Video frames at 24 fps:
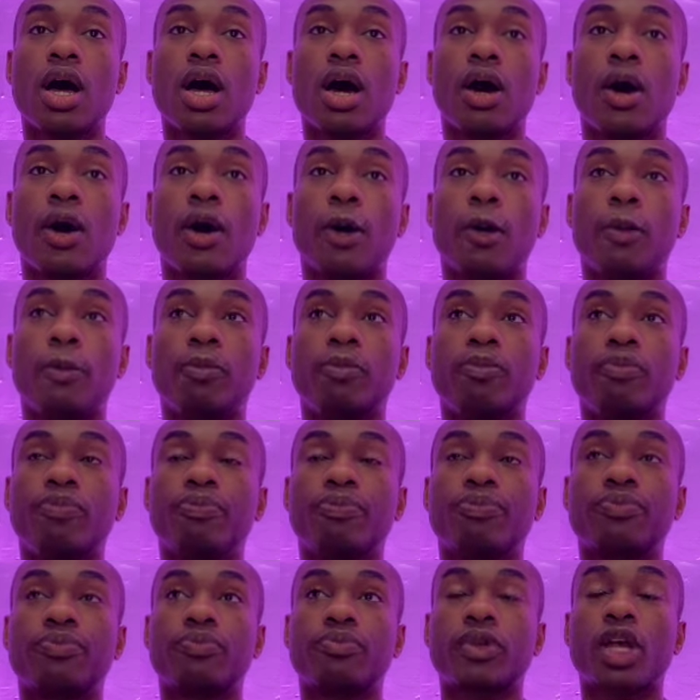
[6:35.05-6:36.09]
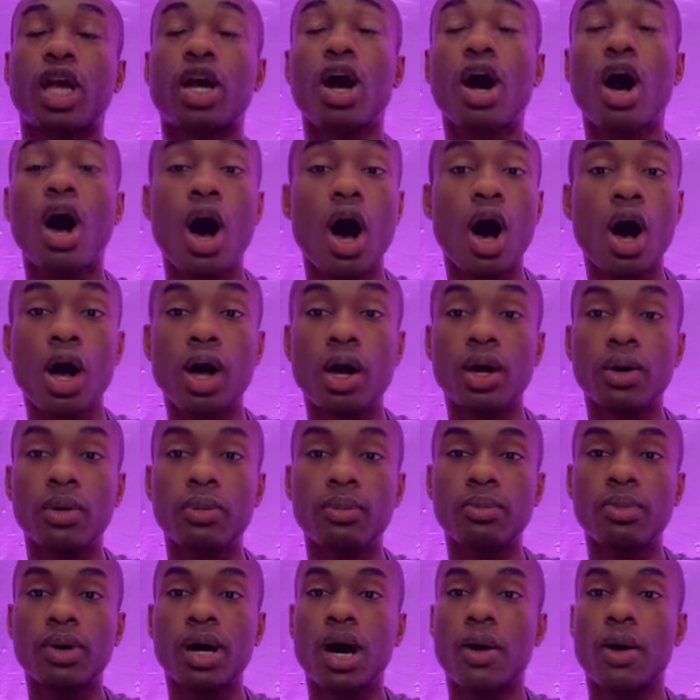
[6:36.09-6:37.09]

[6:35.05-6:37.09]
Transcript: um, calm.